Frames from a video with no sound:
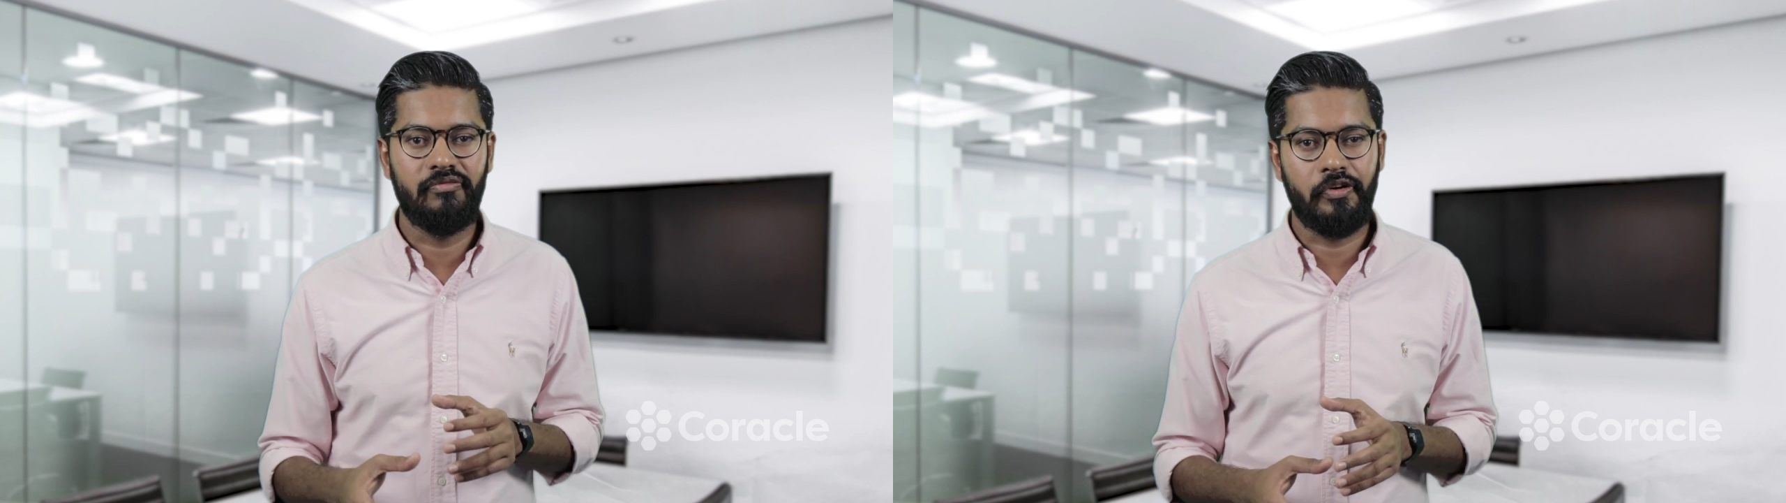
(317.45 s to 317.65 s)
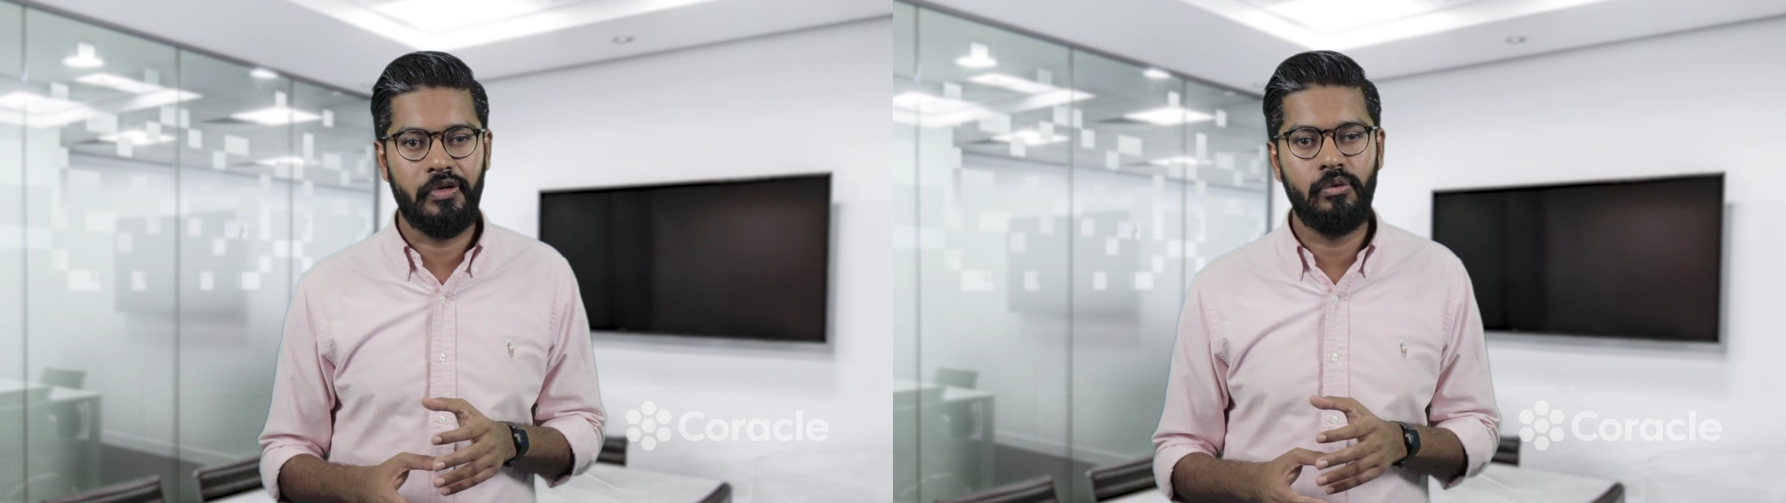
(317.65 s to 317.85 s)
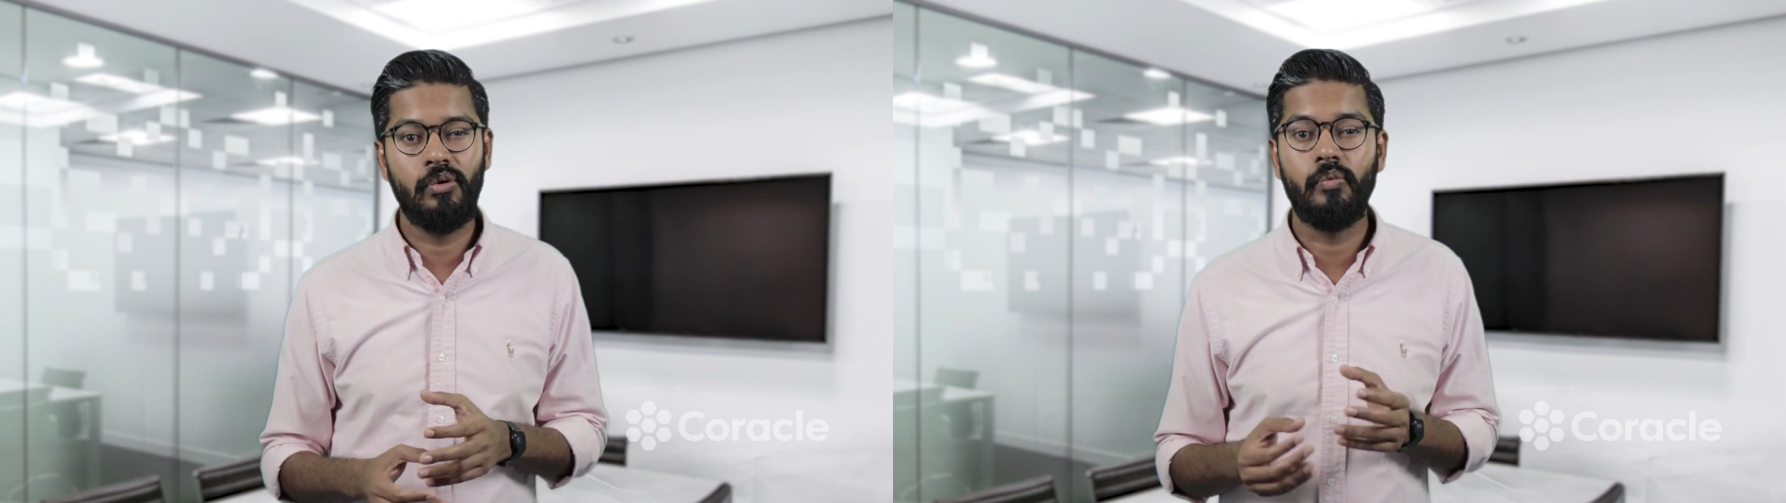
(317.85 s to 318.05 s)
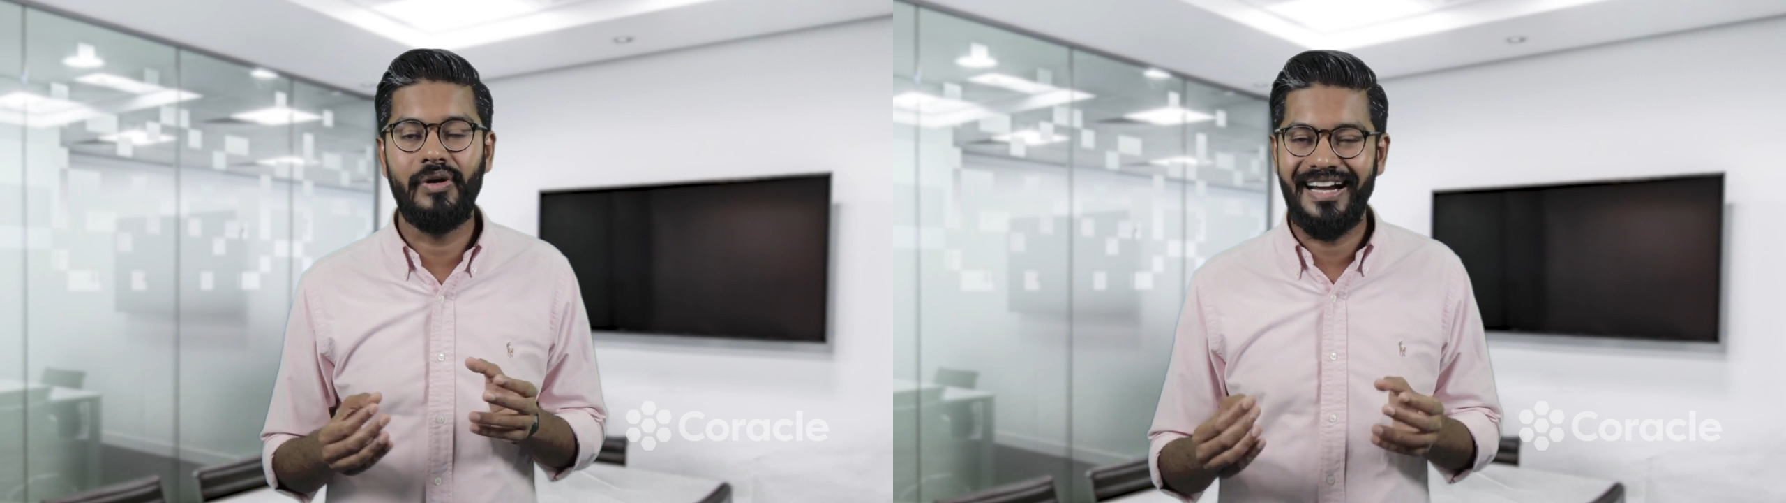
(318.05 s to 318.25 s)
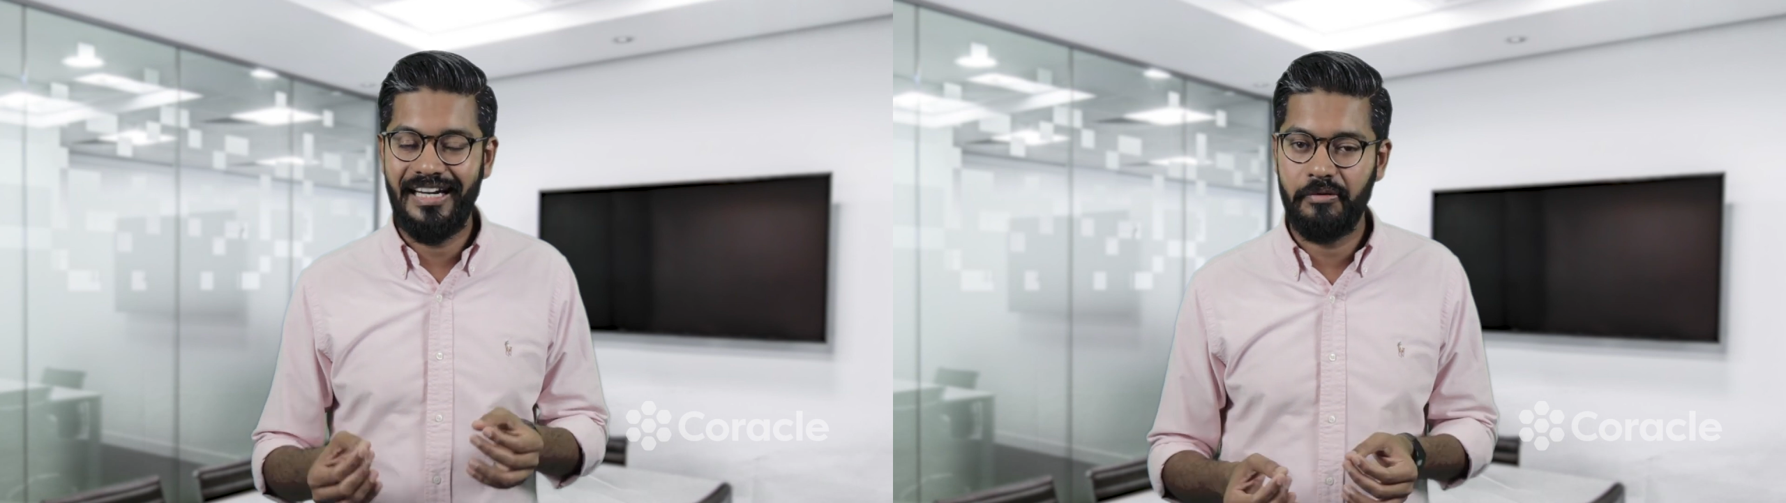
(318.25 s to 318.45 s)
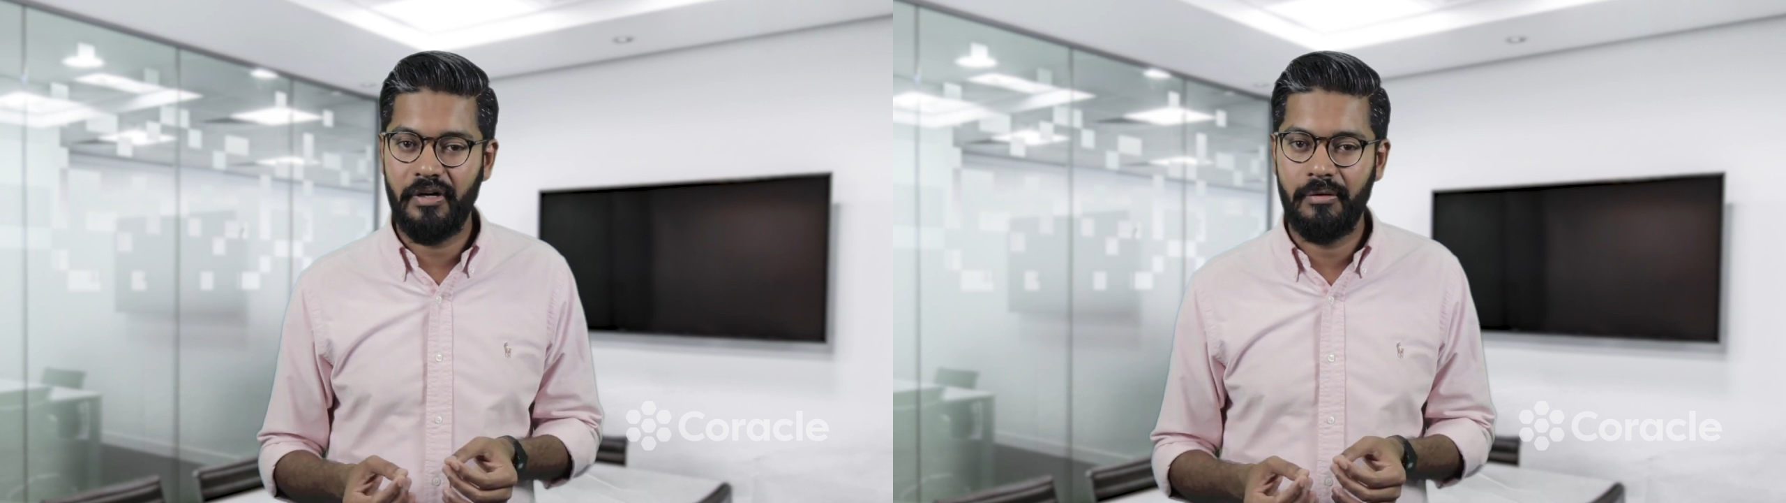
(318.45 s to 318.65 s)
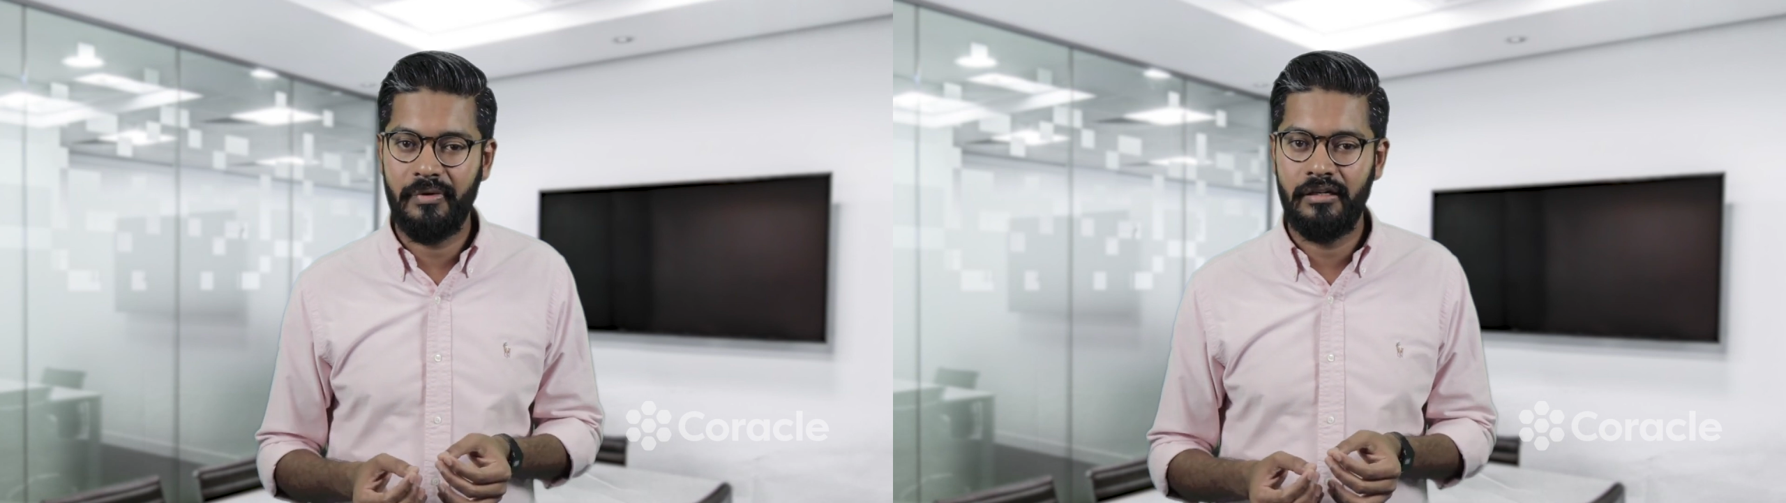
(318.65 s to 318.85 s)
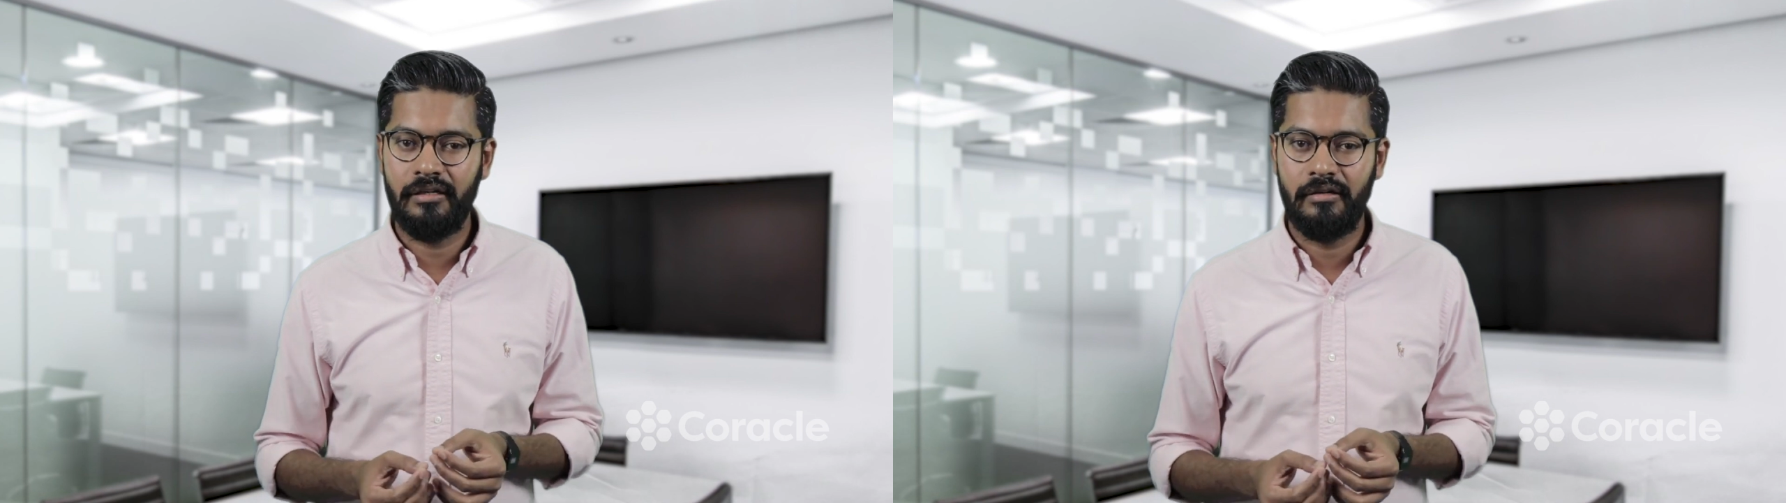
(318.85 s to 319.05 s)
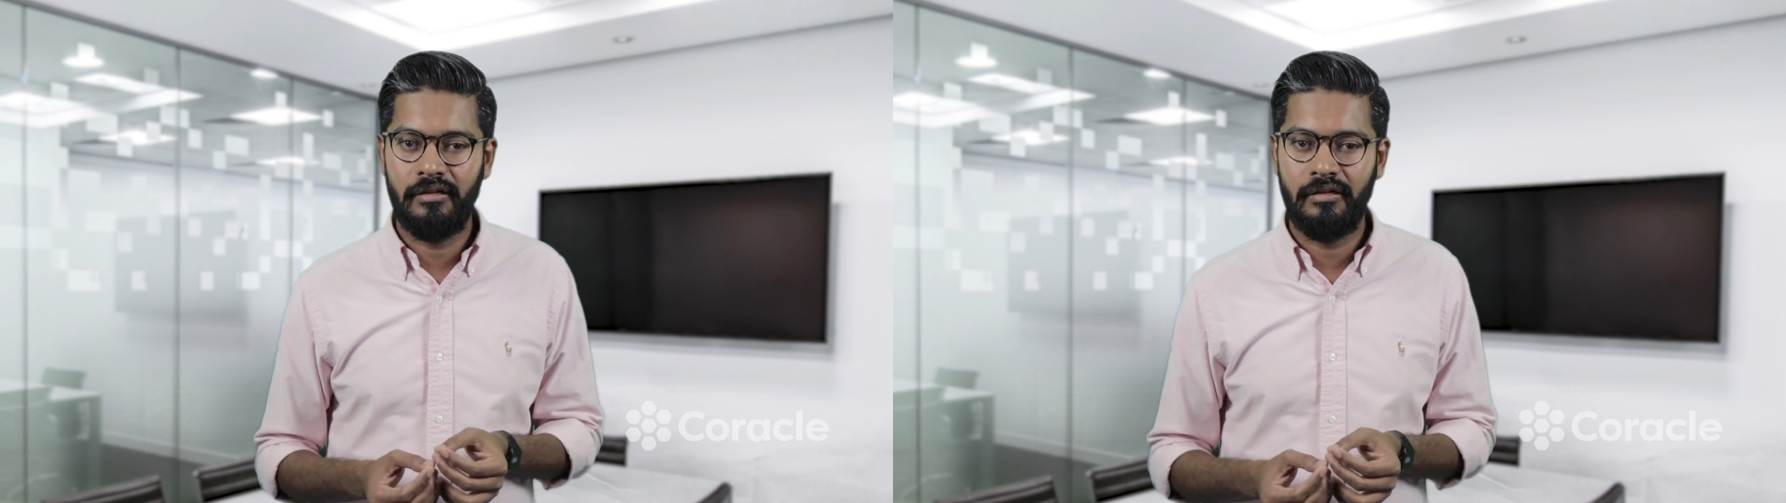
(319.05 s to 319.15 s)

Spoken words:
for you, we highly recommend